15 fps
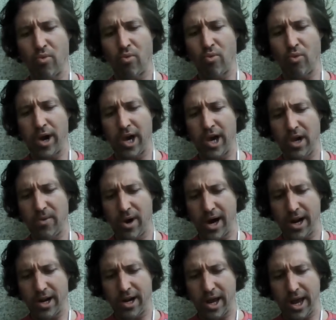where you
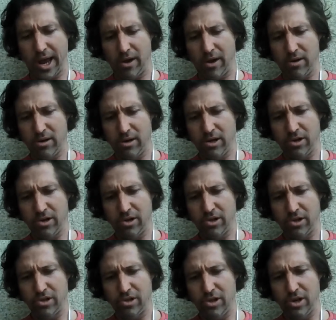are now,
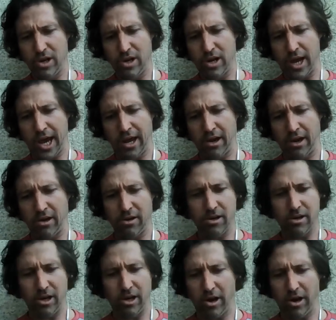and you